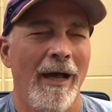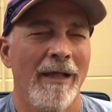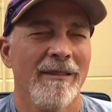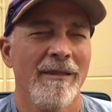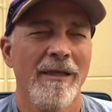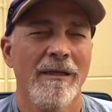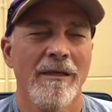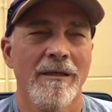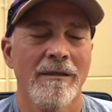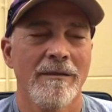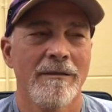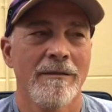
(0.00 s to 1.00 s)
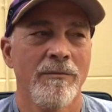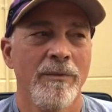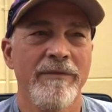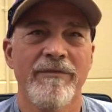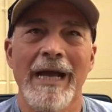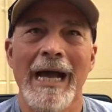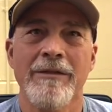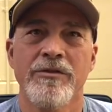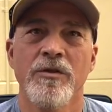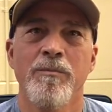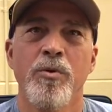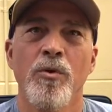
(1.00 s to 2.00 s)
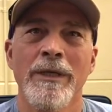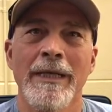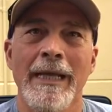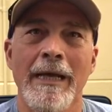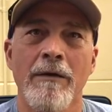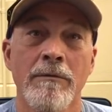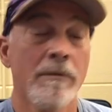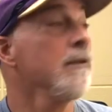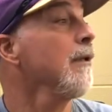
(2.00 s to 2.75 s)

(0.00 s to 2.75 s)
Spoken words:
I think we've gotten to the point now,